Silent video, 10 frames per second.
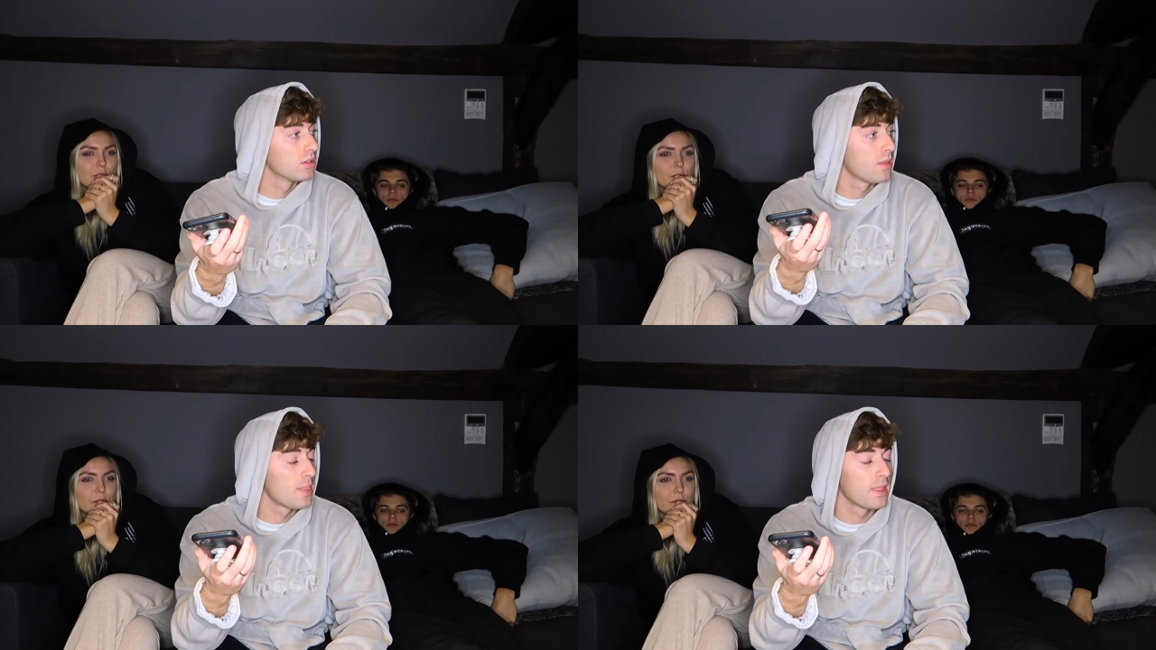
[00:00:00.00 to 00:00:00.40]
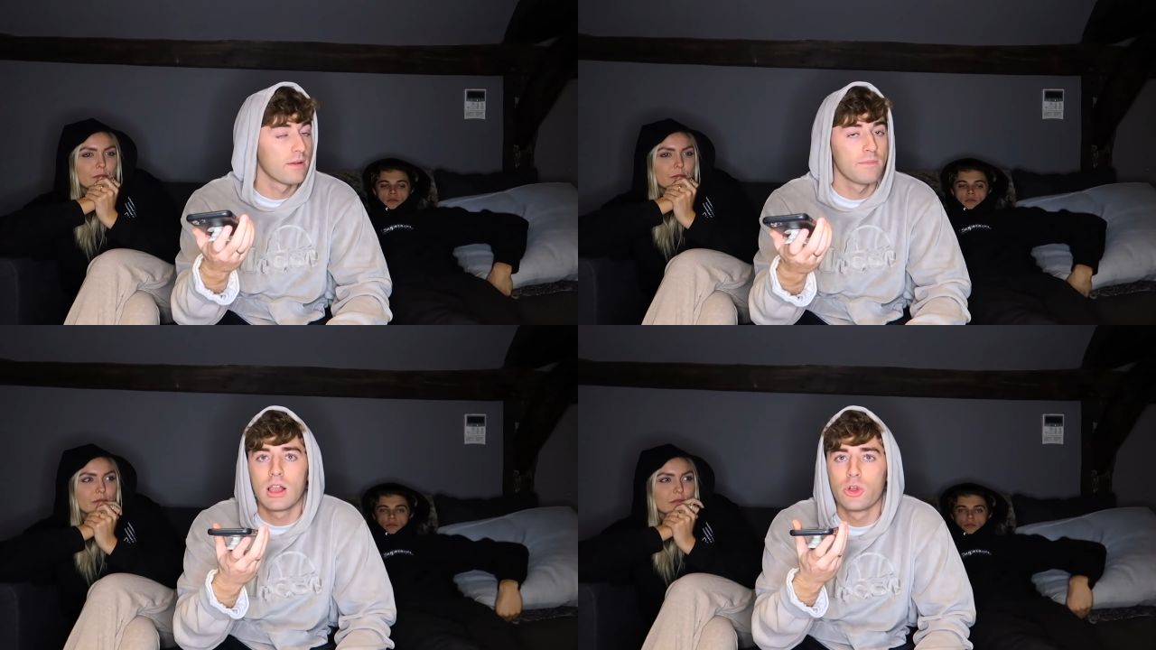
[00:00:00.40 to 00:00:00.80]
Speaker 1: Uh,
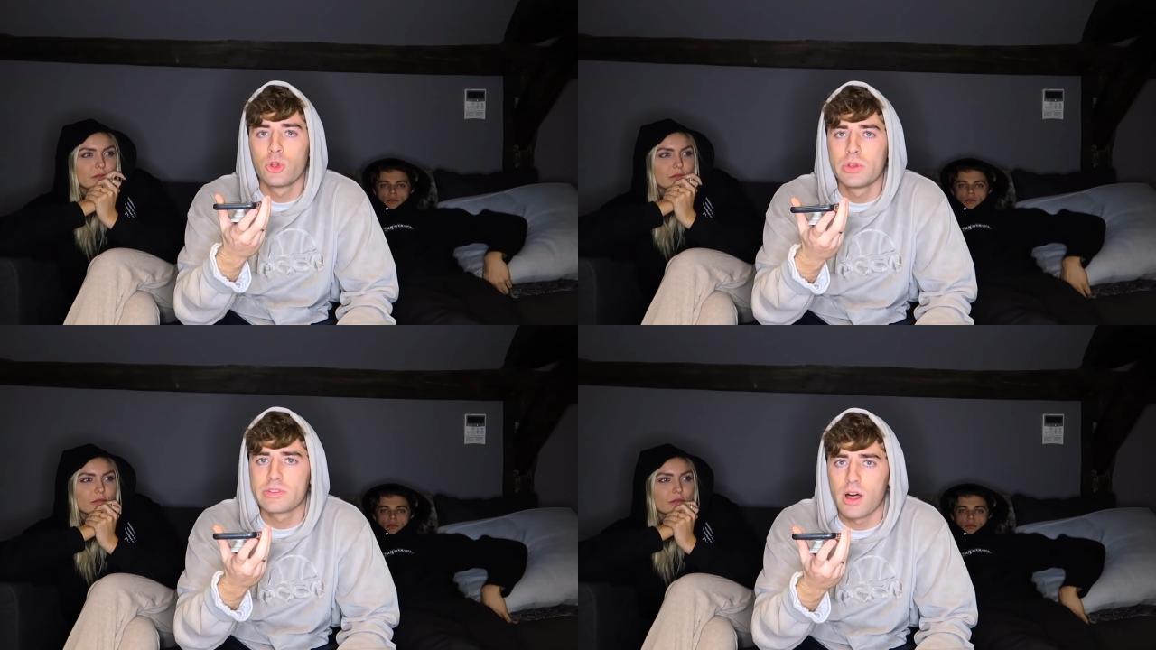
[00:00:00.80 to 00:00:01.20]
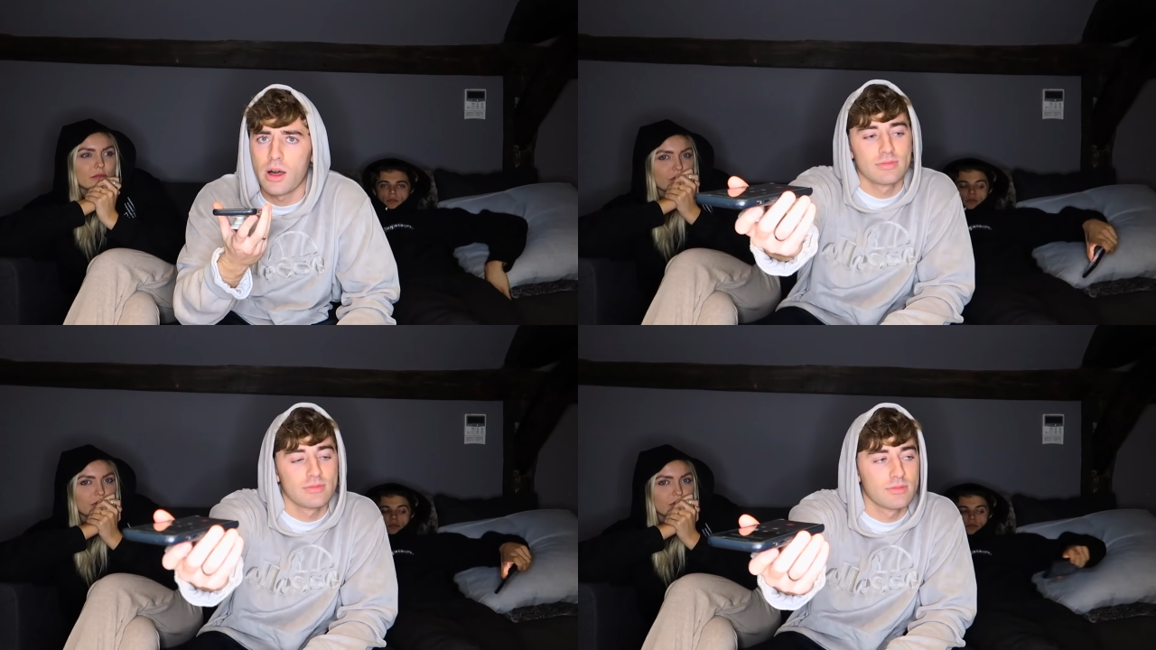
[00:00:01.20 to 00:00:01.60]
Hello, who is
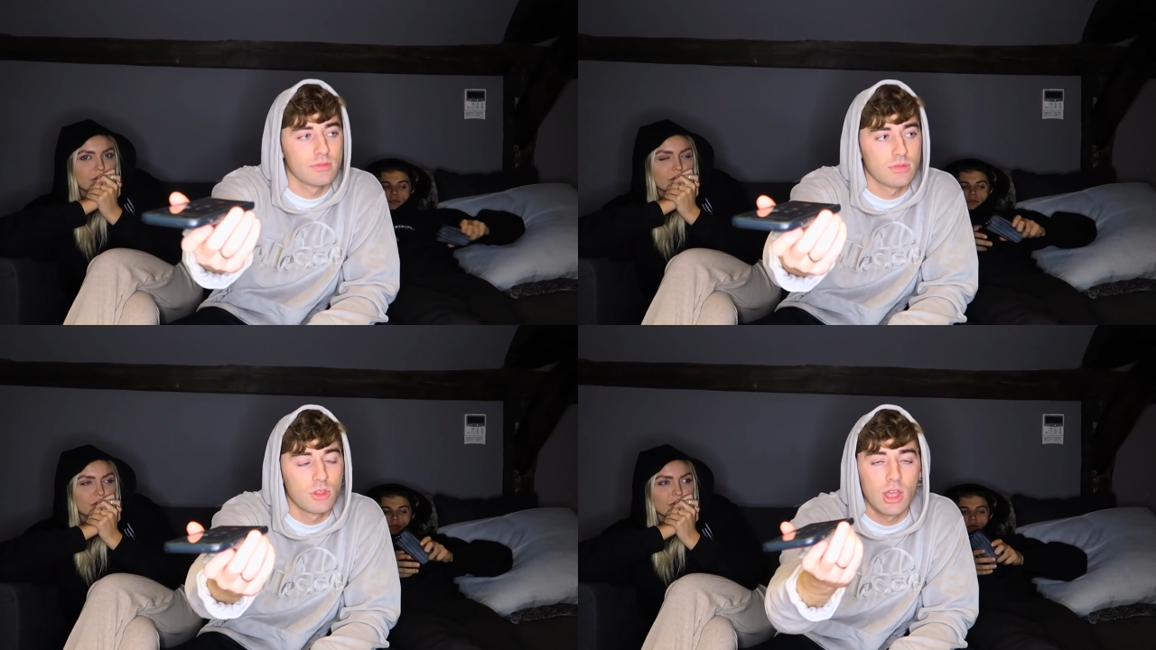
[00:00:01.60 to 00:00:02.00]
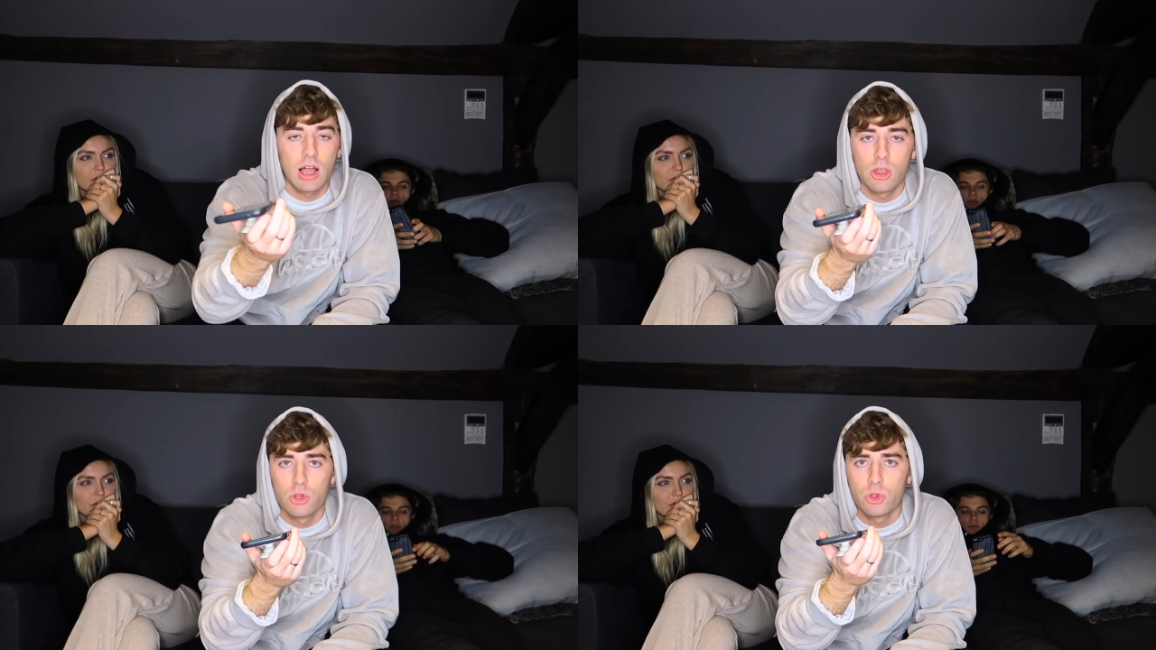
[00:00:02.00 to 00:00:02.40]
that? Sorry?
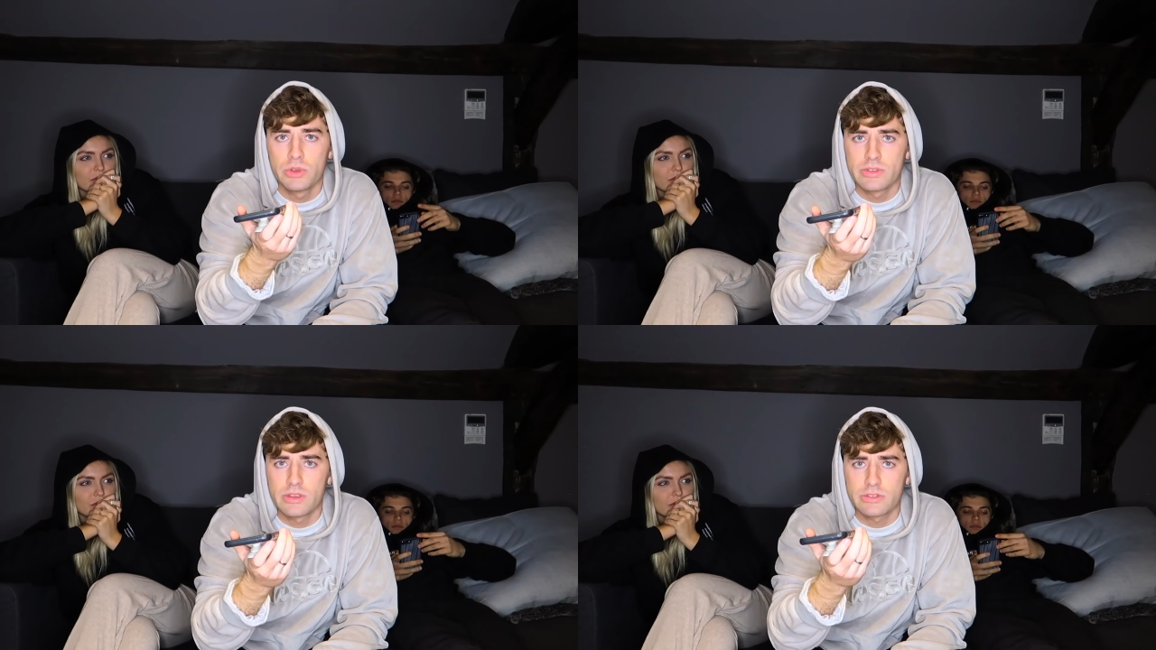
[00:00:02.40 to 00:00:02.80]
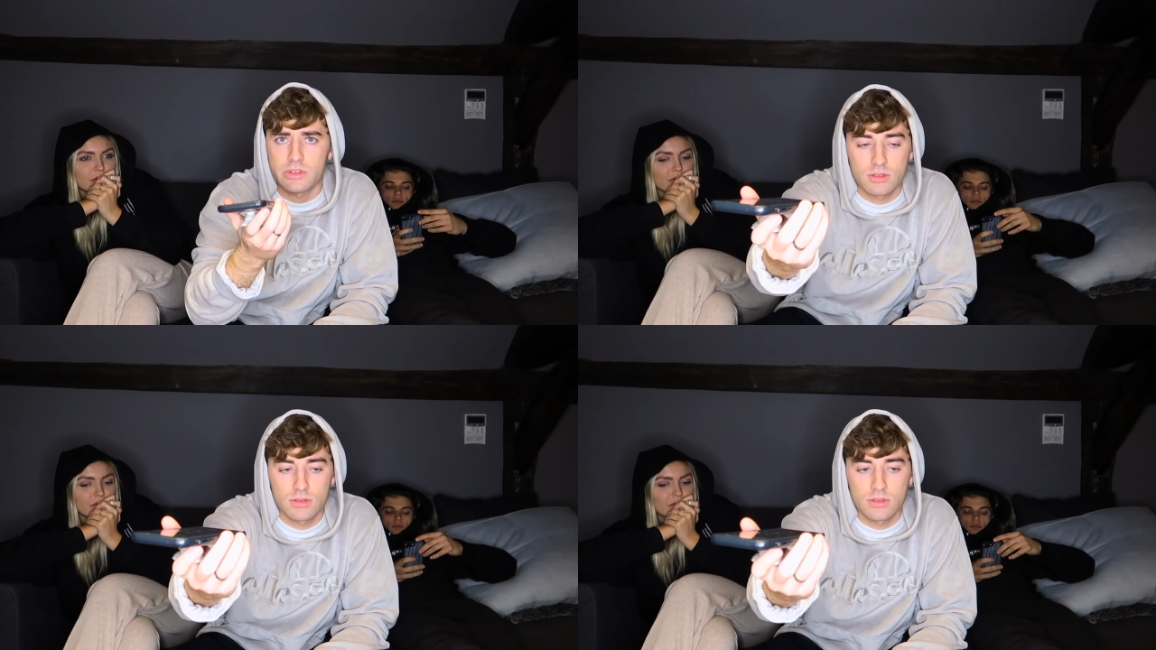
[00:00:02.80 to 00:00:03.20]
Hello, who is this?
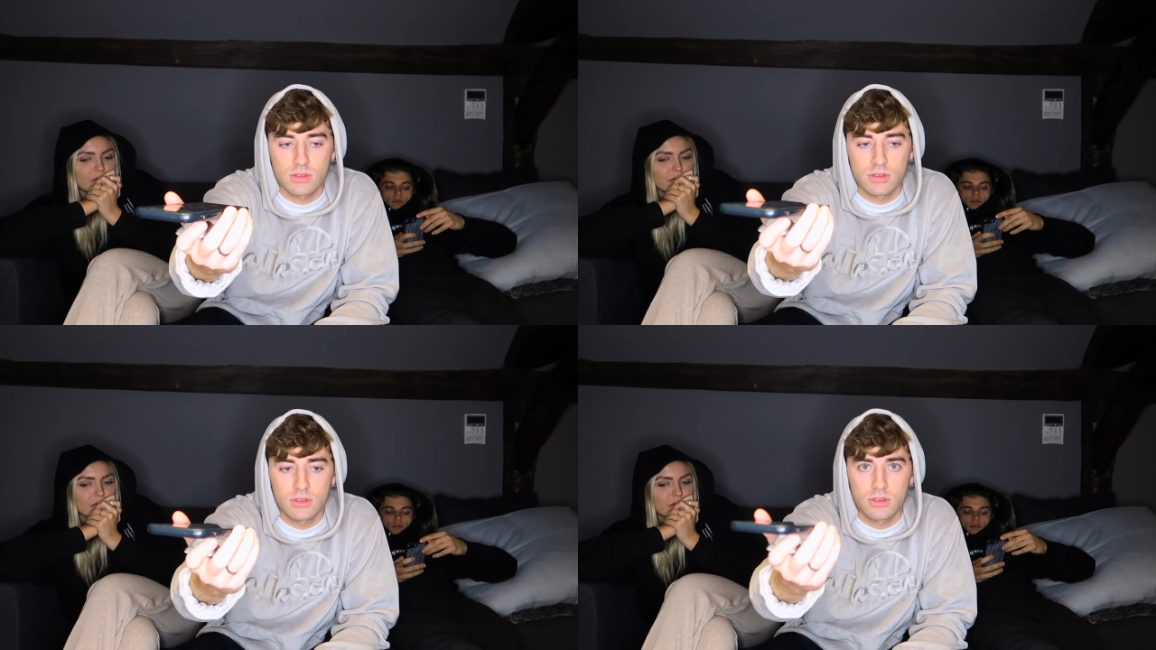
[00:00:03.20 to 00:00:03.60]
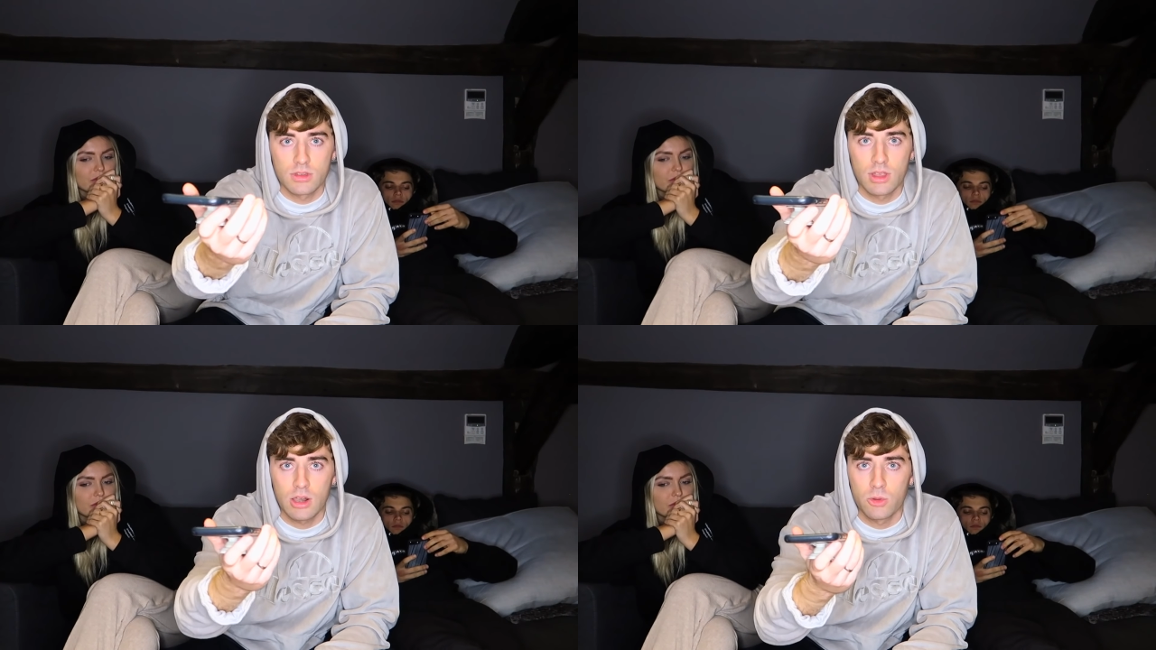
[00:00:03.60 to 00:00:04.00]
Matt.
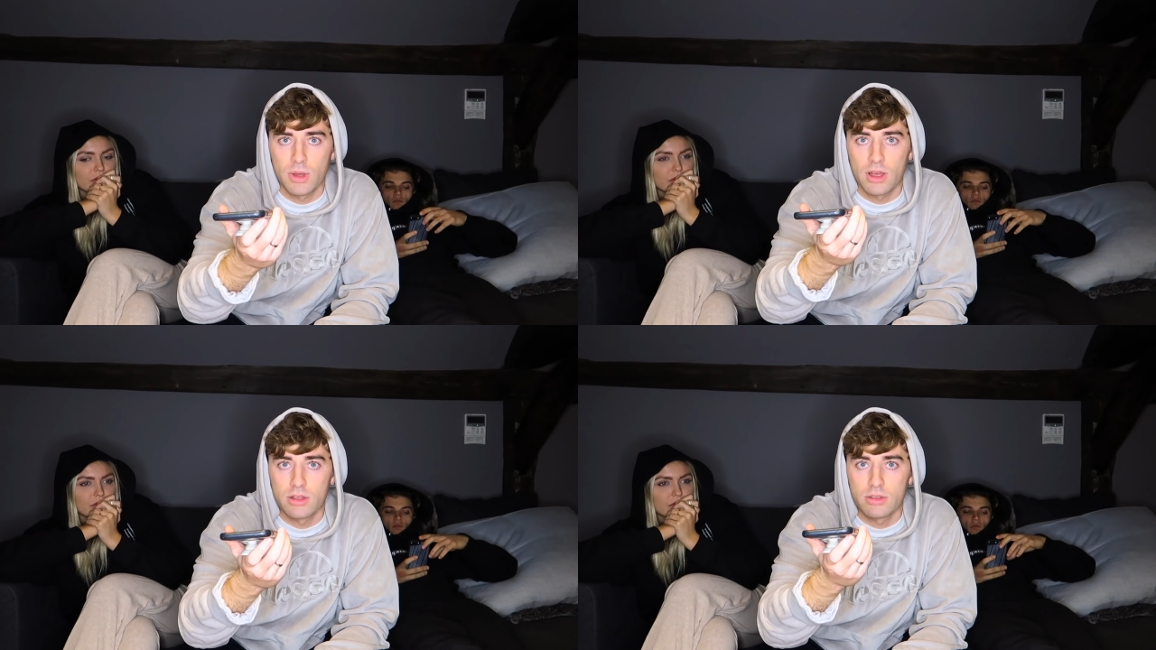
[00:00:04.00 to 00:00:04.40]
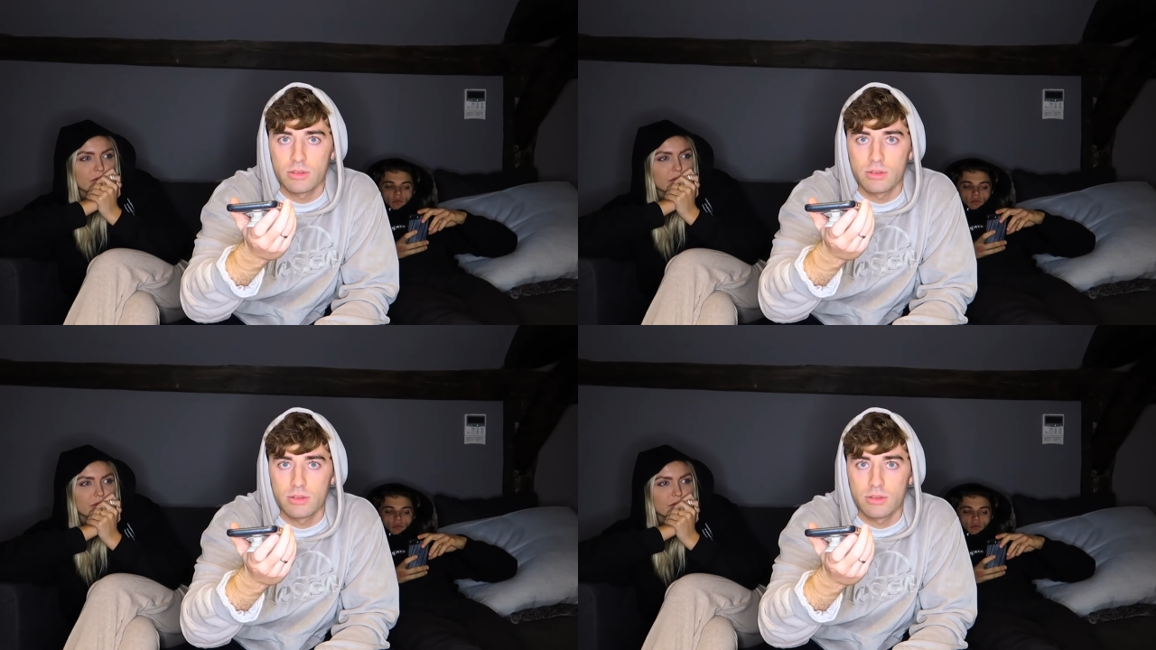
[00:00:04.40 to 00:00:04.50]
Hello, Matt.